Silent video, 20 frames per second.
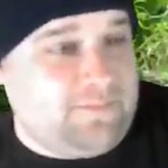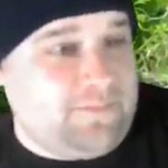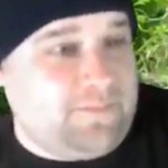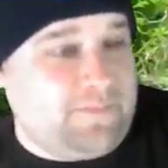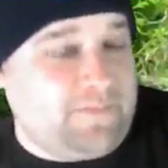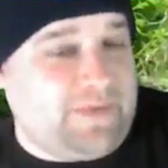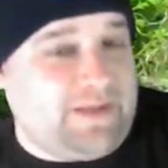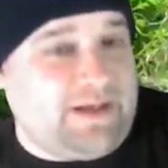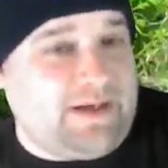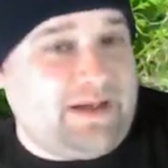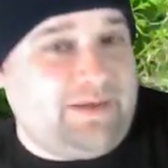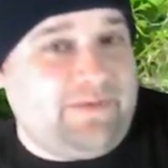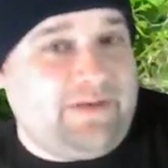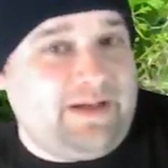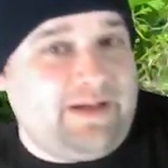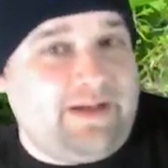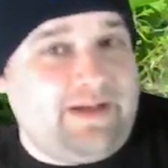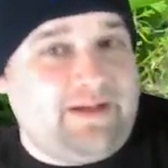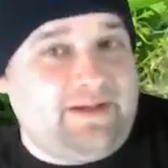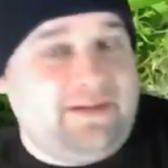Now I've
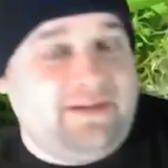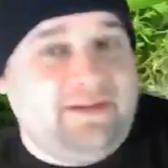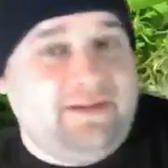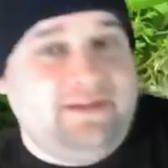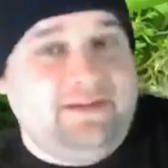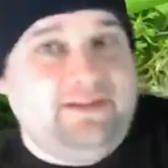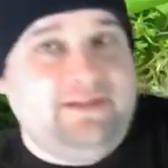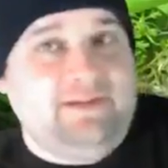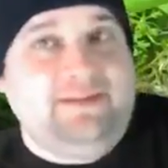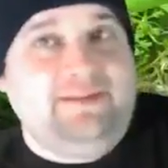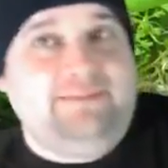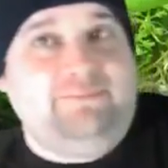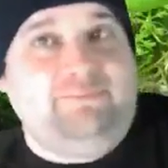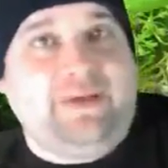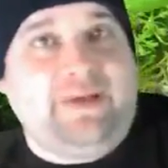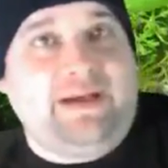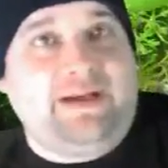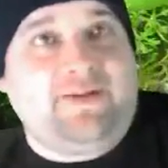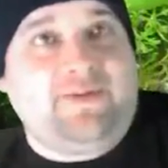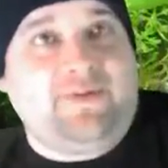had,
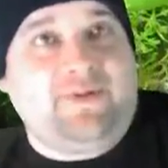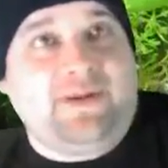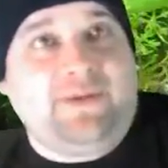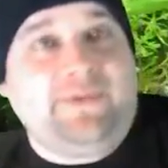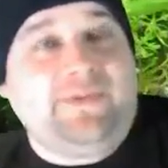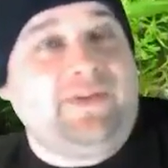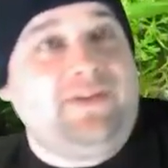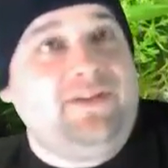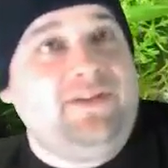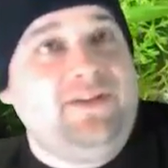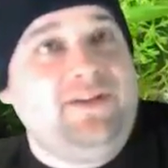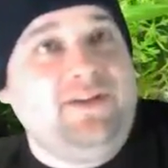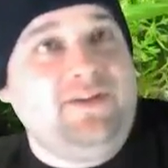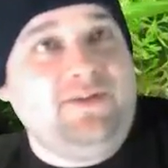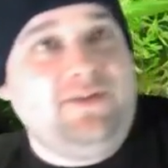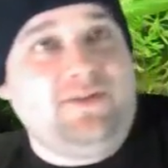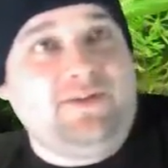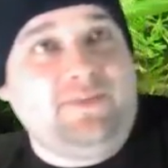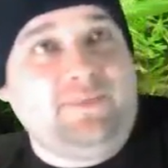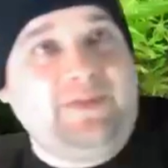back when I was a
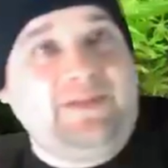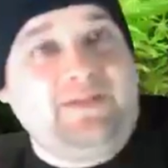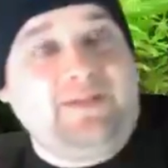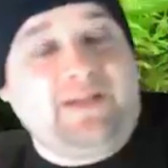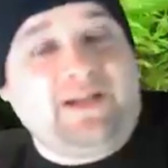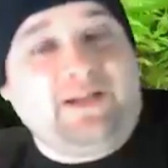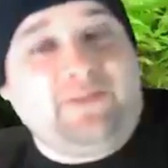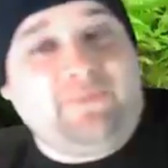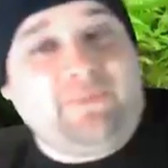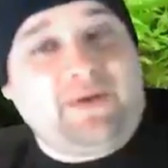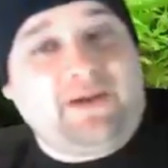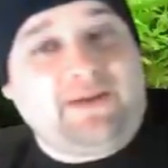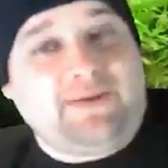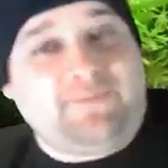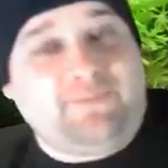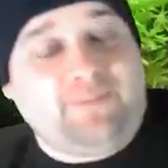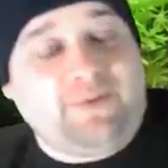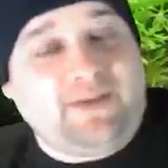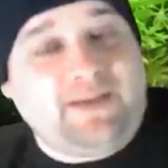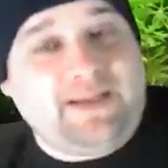noob, I've bought
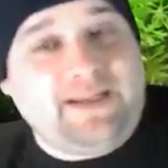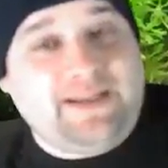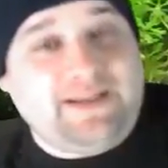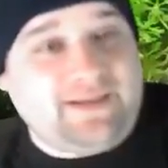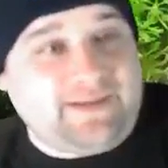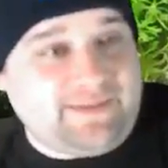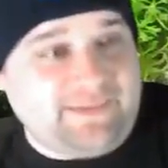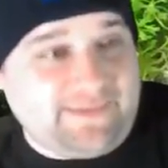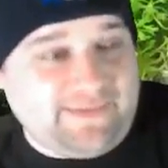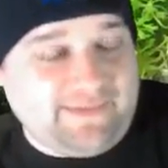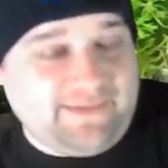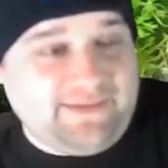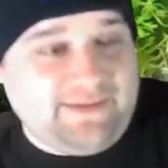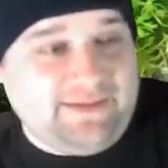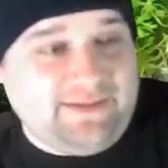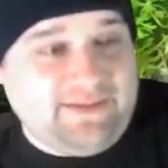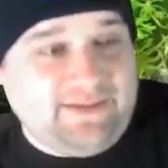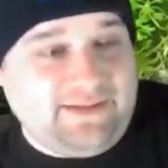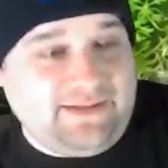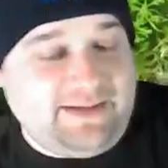plants
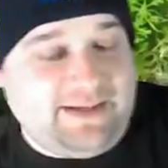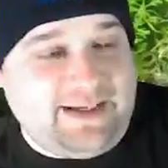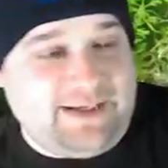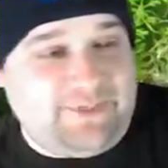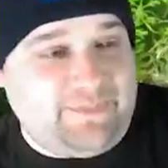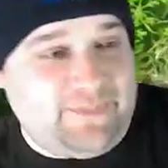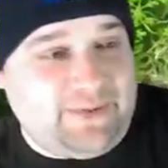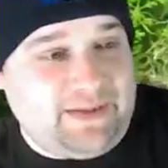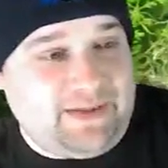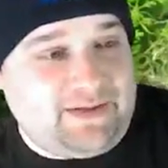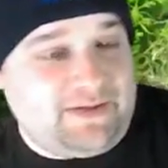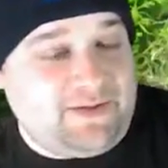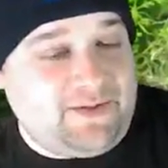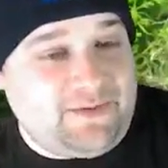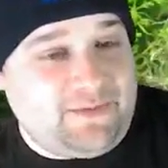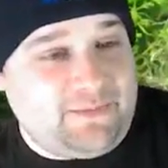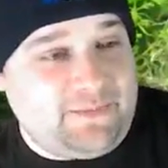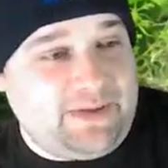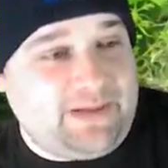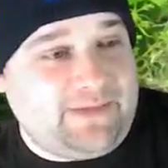at Petco
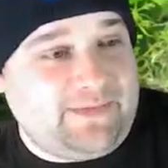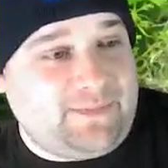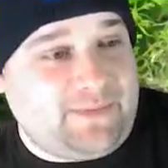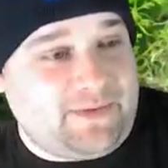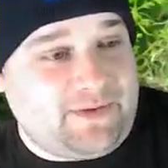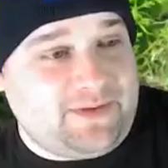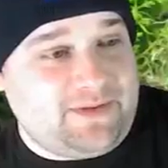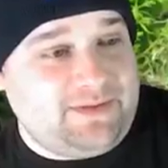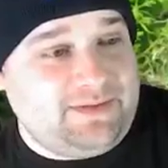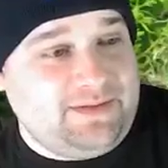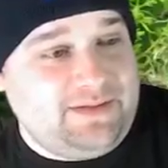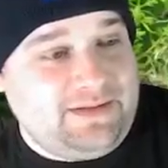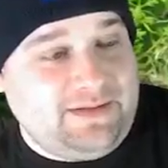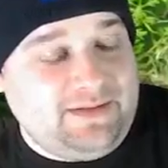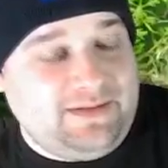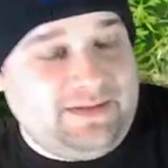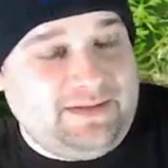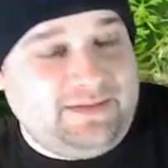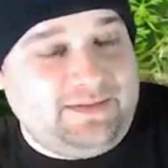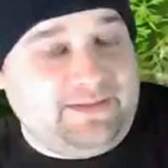and PetSmart
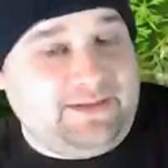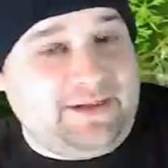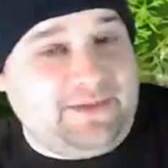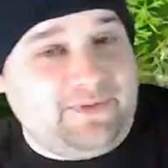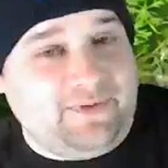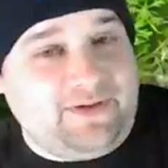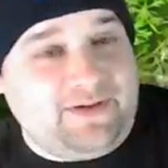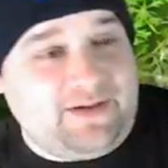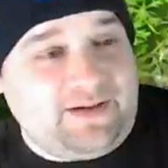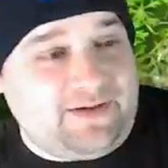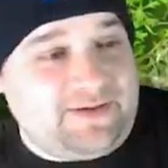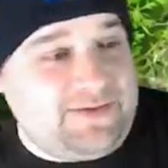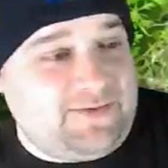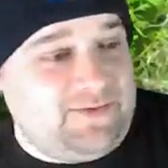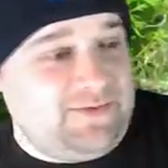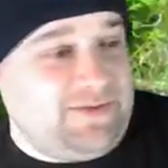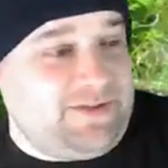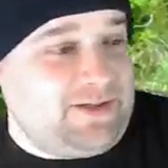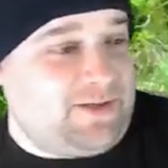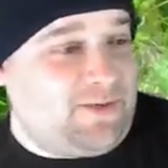that were not
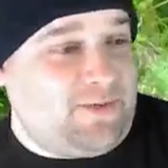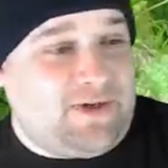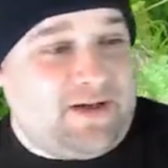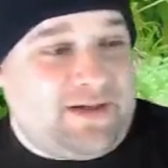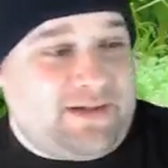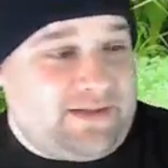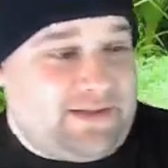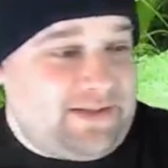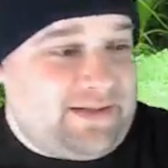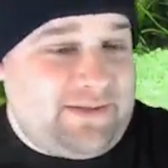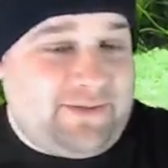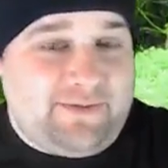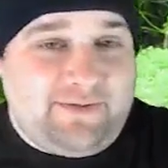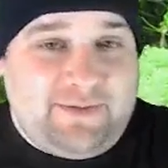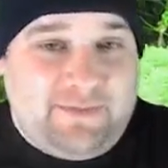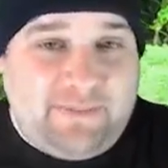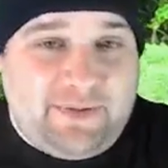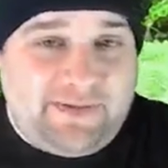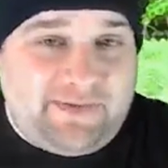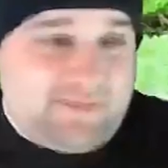truly aquatic, and that really
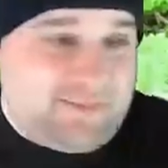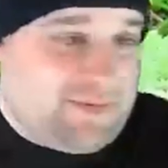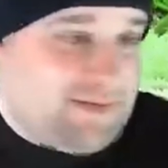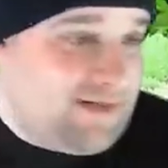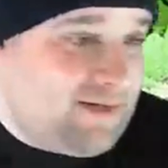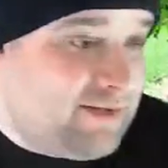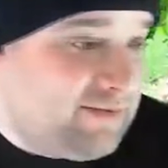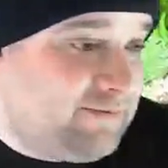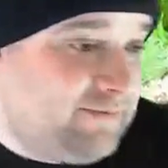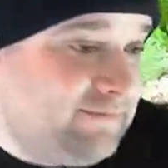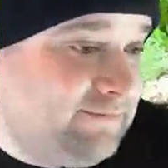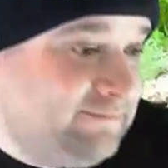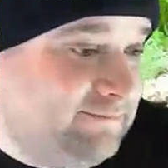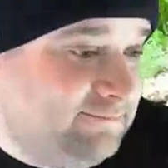pissed me off.